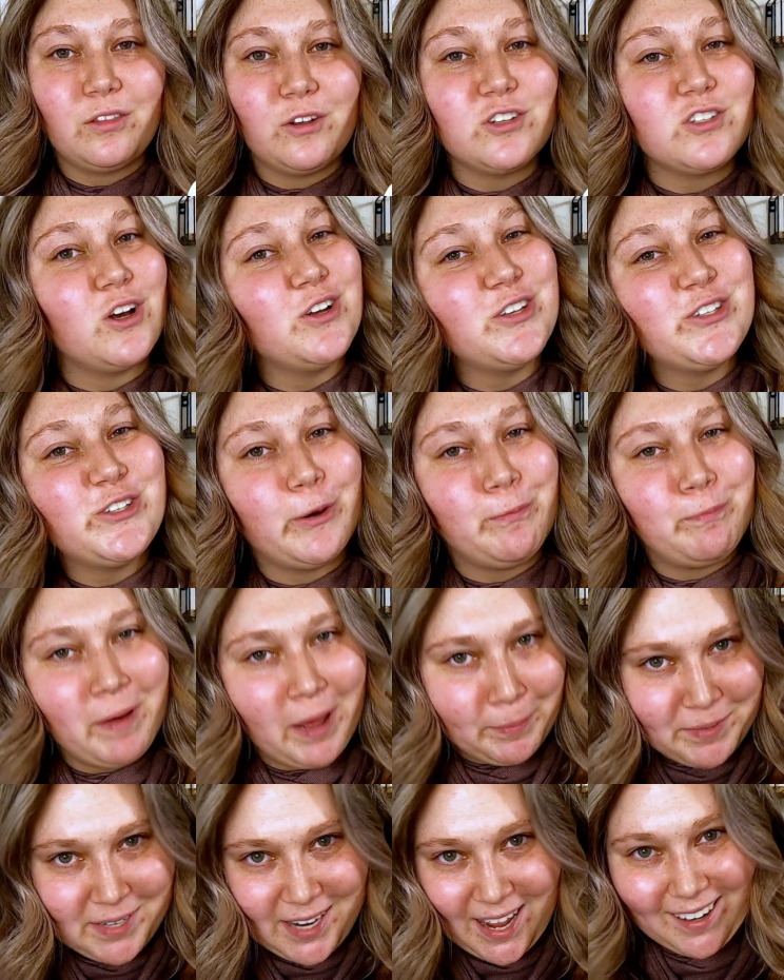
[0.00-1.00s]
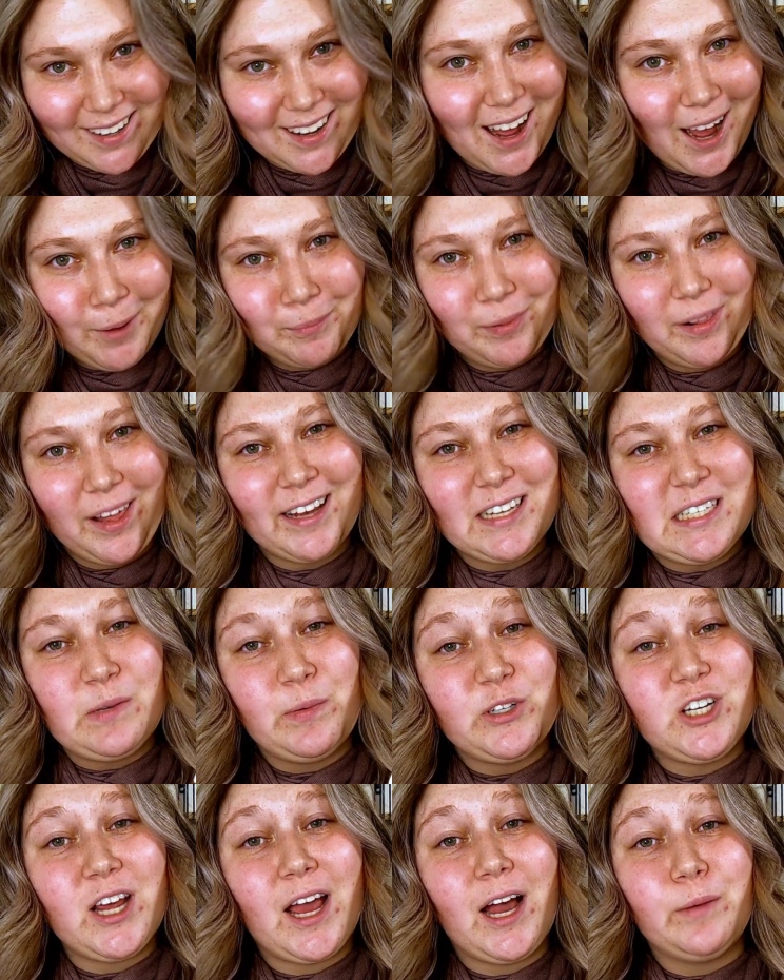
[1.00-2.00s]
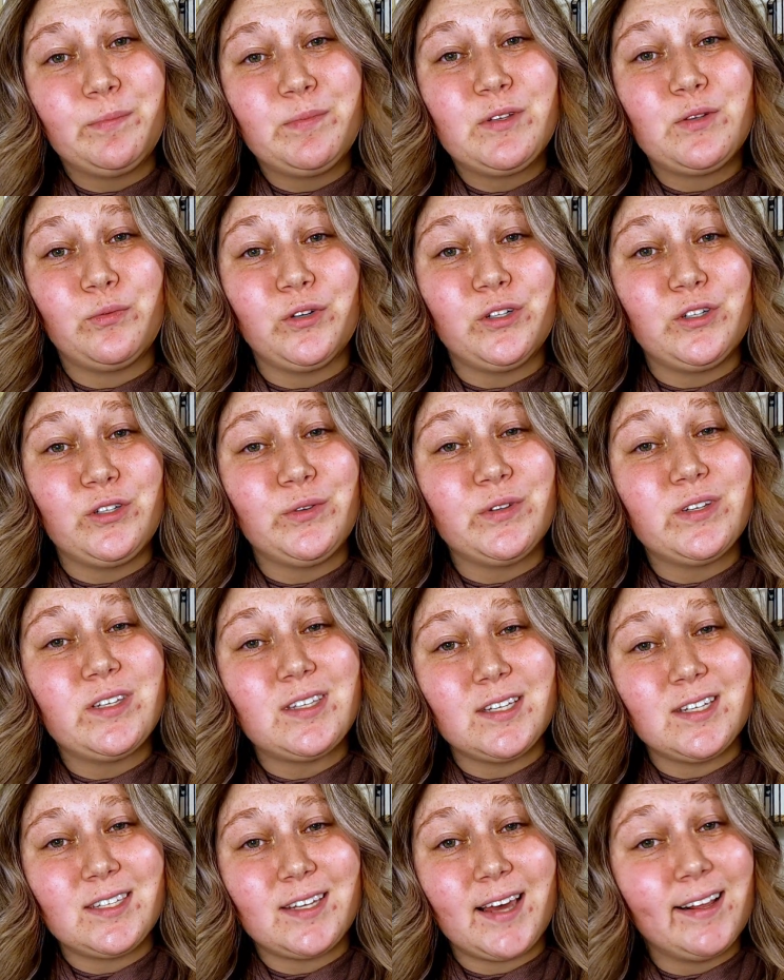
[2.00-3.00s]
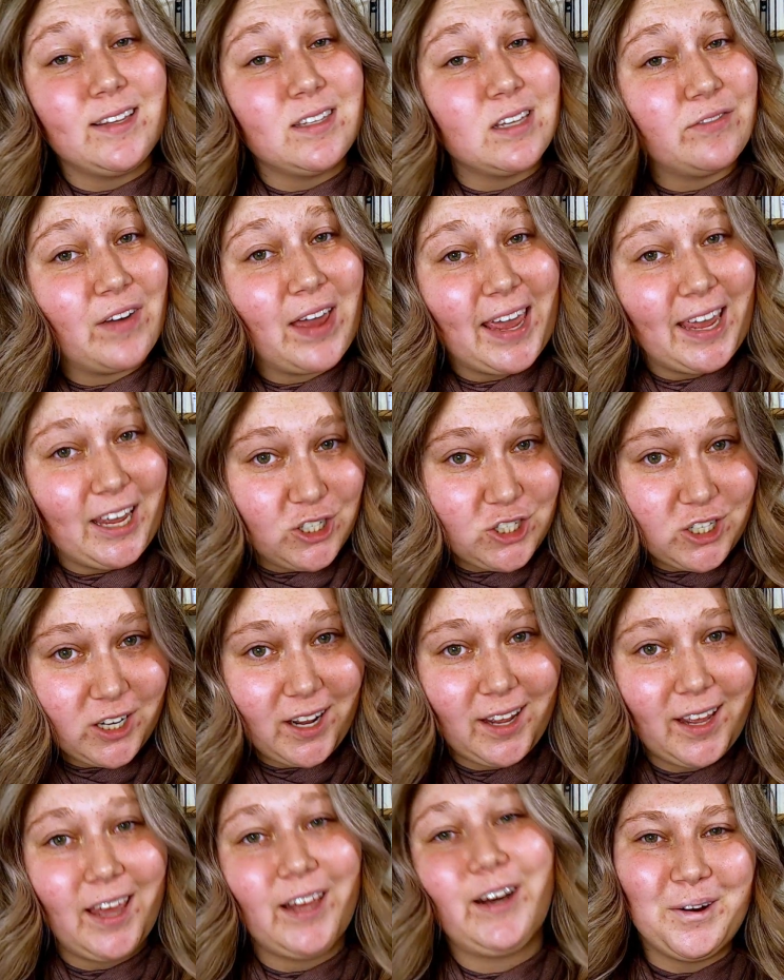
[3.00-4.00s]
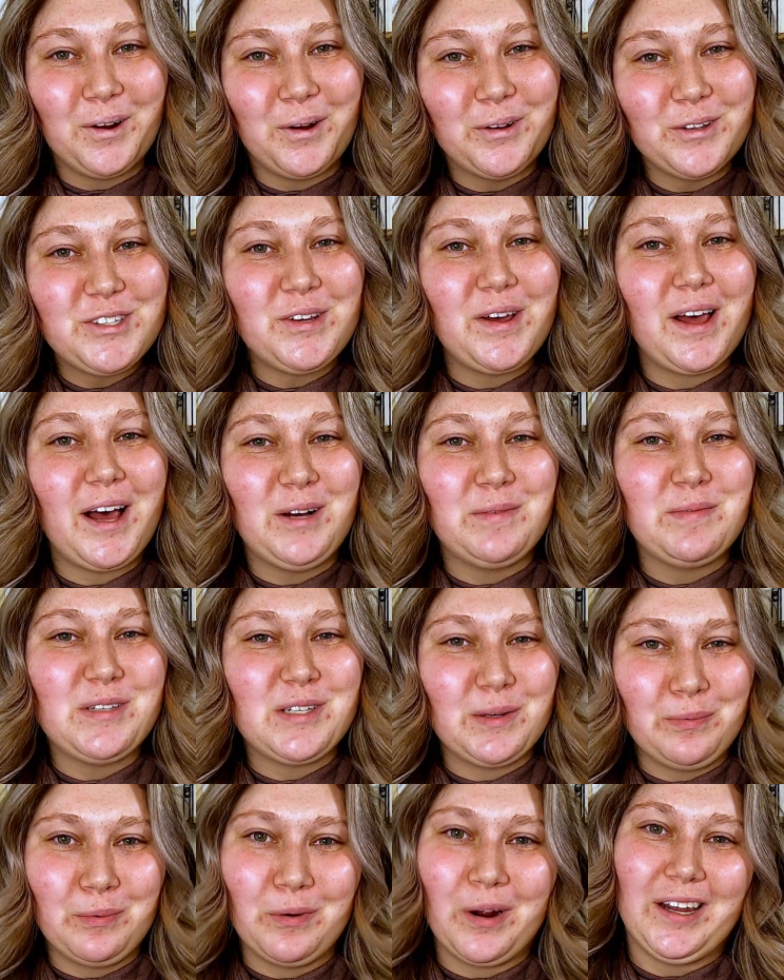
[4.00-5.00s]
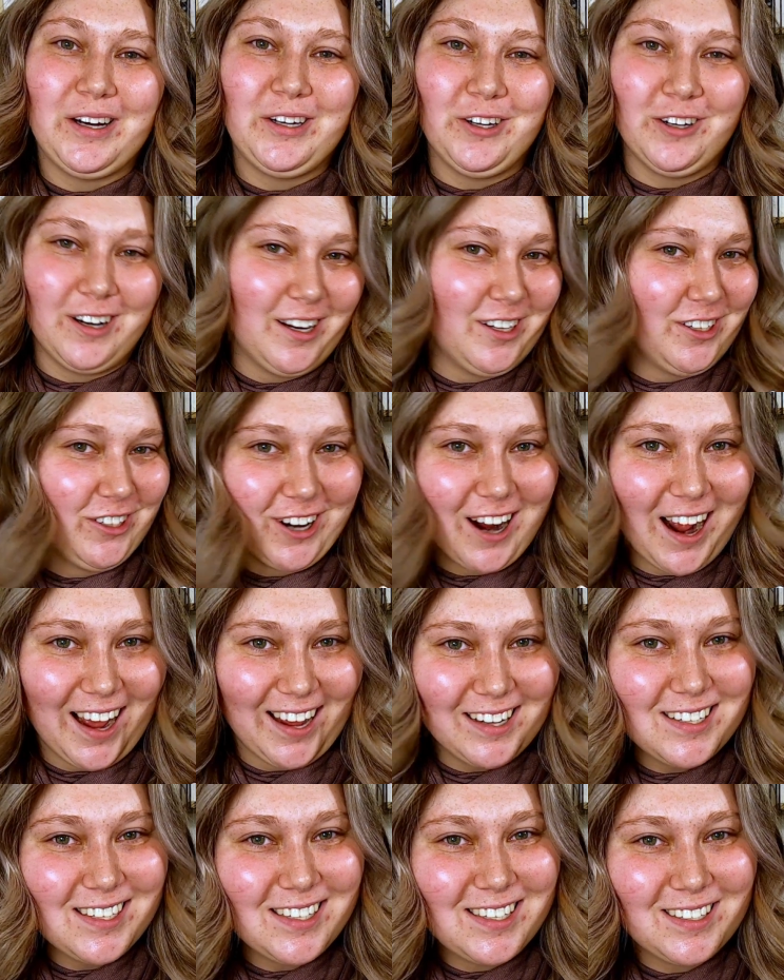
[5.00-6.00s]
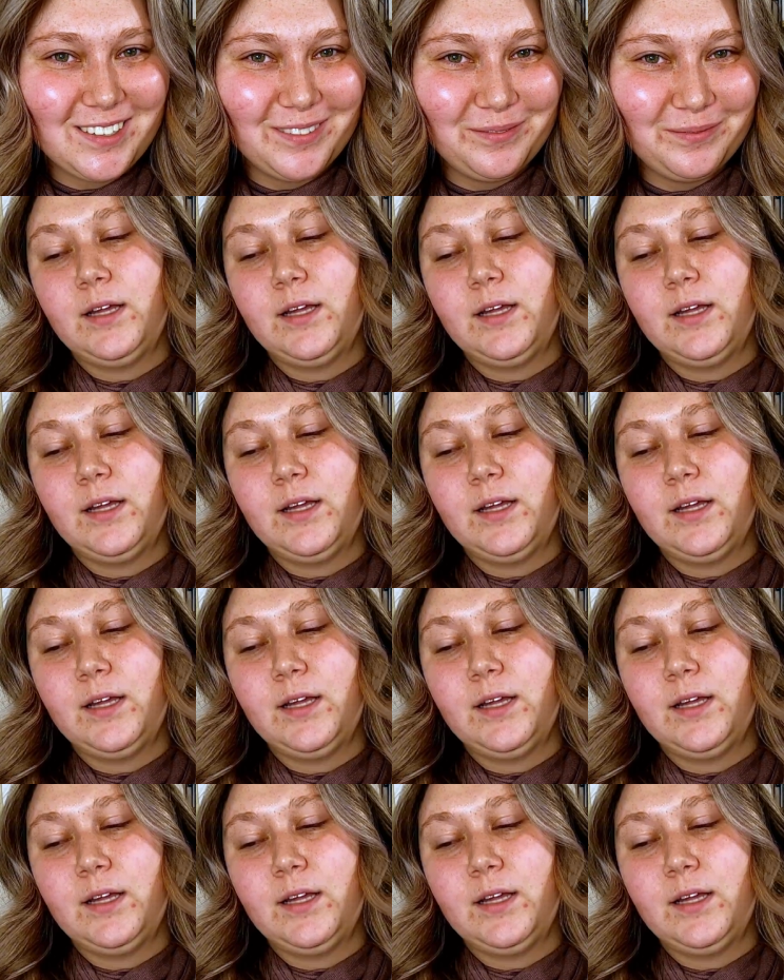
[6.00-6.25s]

There's also a peptide complex, which helps reduce the signs of aging, and it also helps to brighten your under eyes.